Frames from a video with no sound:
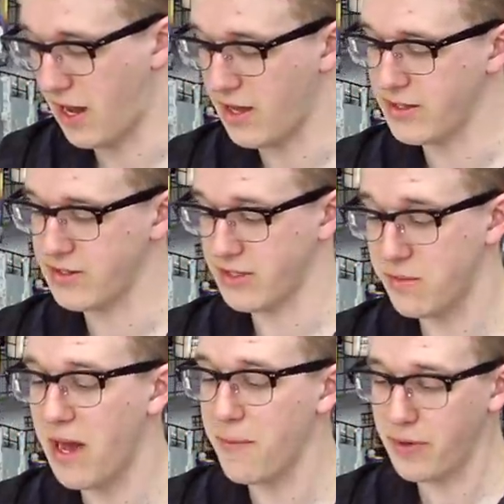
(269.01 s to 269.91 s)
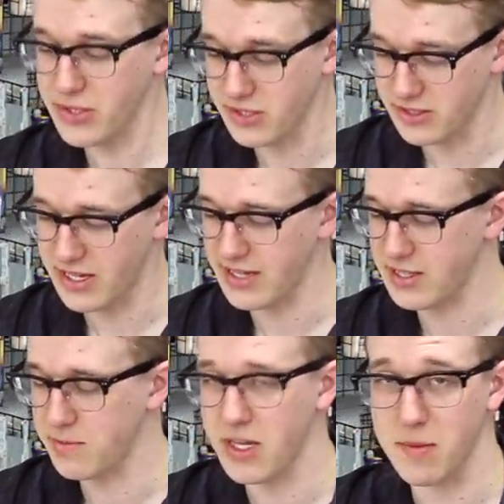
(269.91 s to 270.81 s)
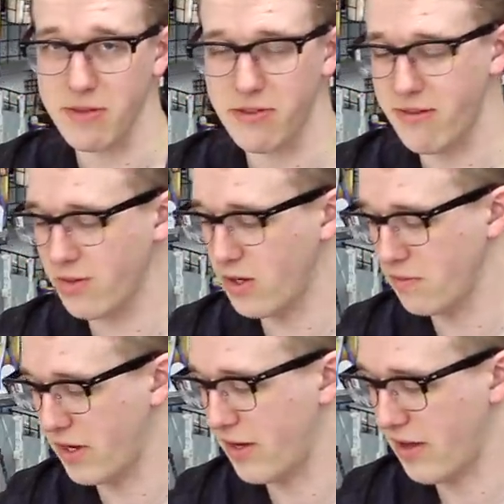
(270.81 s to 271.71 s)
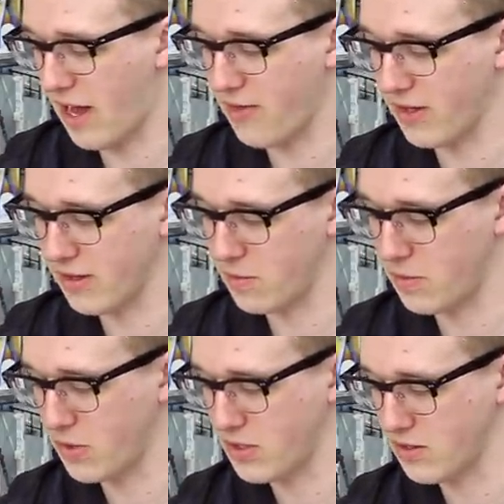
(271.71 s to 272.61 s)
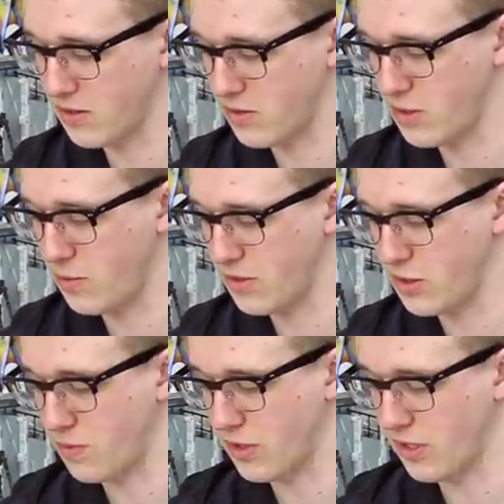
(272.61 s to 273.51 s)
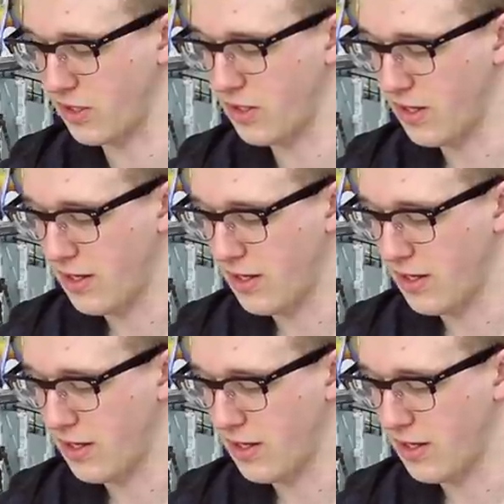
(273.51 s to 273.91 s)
I, it's, to my personal taste, may not be for everyone, but I think the proportions look super, super good.